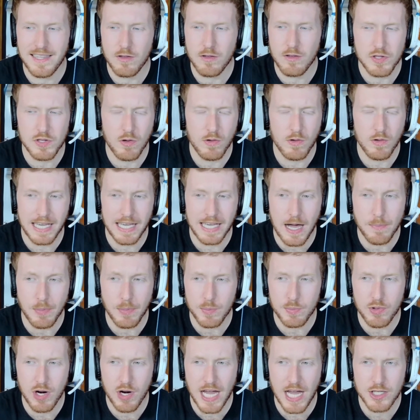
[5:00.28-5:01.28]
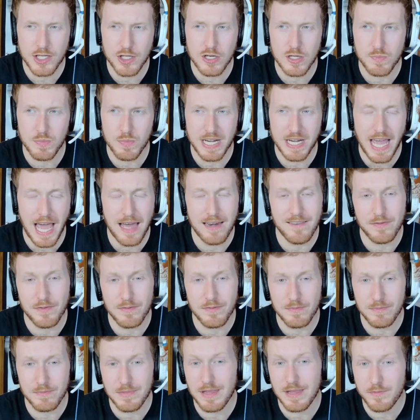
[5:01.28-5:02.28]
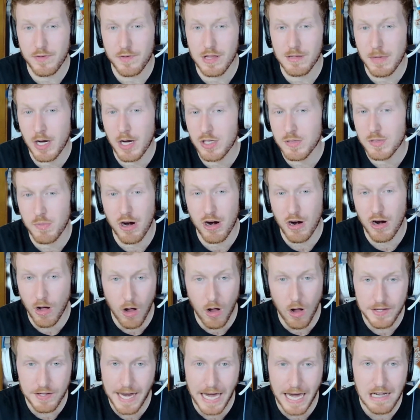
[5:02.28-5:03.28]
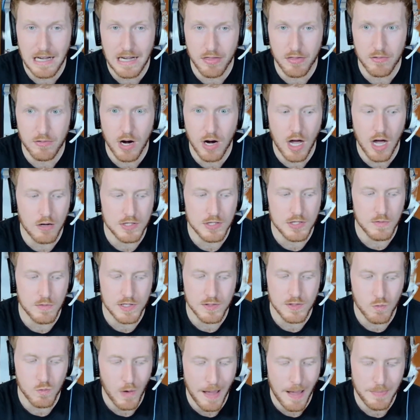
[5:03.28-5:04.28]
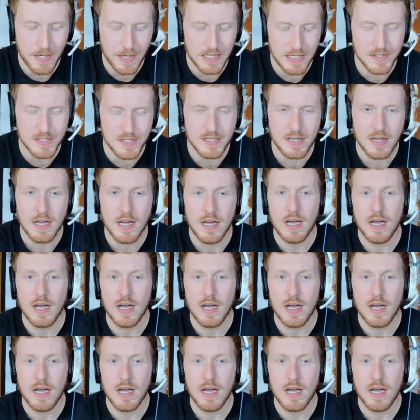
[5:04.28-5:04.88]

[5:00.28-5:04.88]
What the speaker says: and there was only a couple pressures, but he had, for the most part, all day to throw to his weapons.